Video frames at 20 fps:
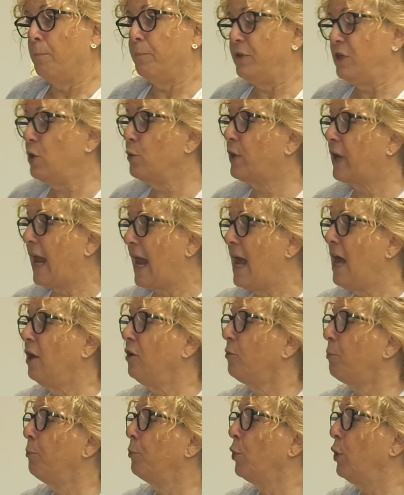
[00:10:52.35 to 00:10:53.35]
You
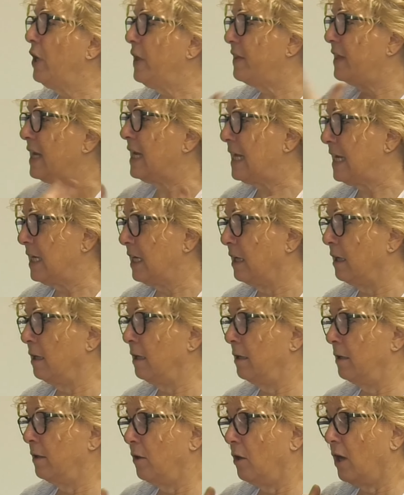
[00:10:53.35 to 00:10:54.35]
can't breathe it in,
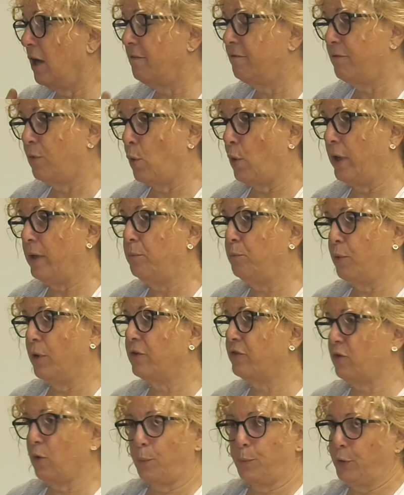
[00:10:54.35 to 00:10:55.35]

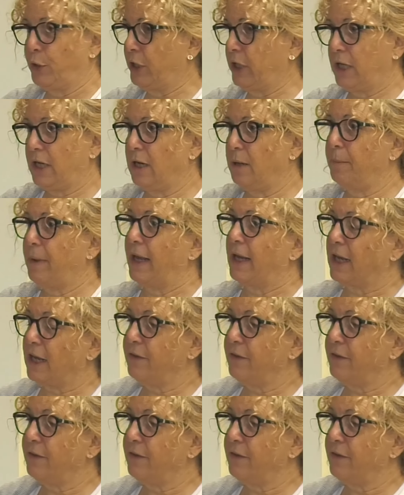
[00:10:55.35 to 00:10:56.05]
so put it in a bag.